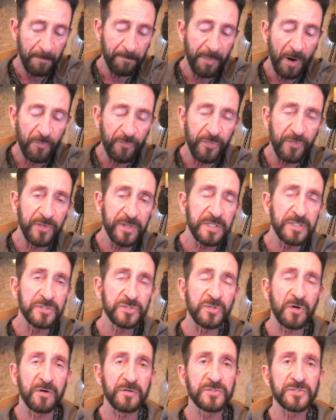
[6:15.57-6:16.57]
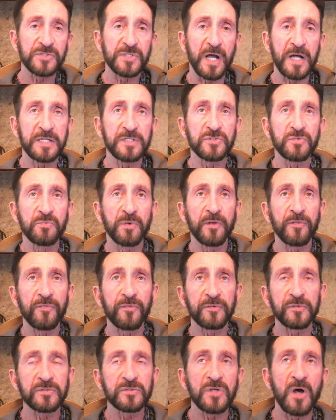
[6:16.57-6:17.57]
both of these are sites
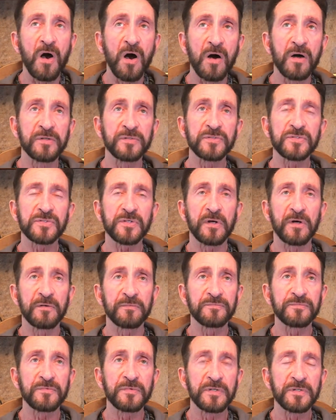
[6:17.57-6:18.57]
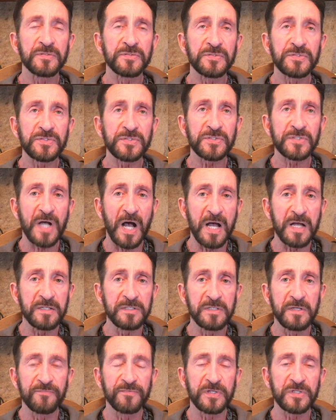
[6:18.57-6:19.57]
with tons of
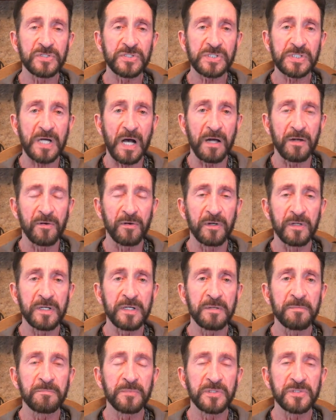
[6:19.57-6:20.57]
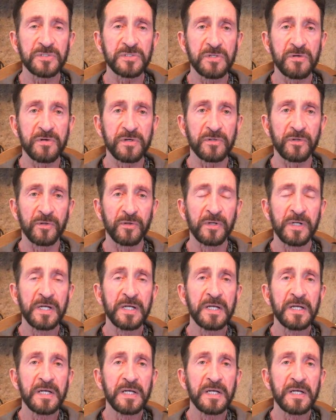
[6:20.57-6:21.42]
scientific scholarly material